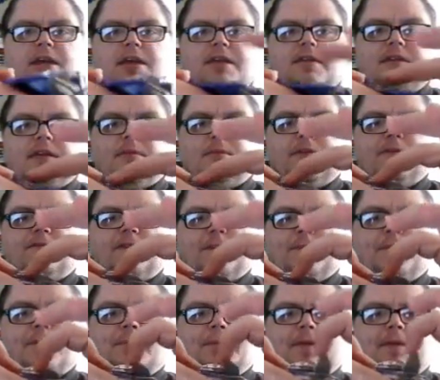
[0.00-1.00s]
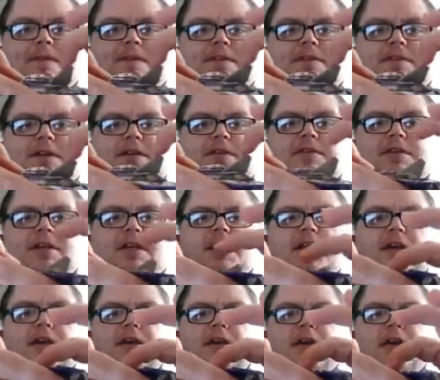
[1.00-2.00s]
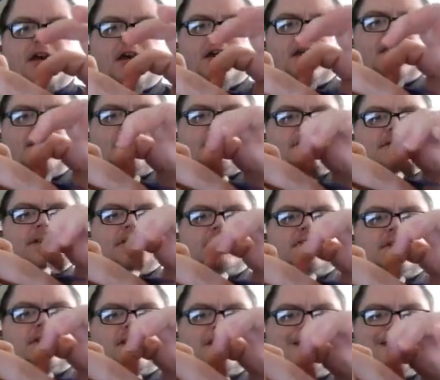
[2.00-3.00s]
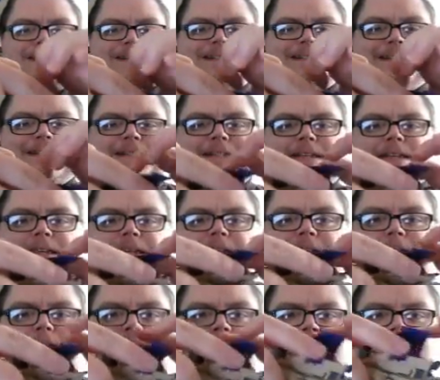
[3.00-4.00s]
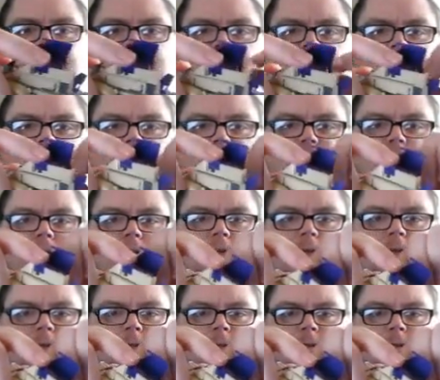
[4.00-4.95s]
Then we flip up this section here and this section here. It'll go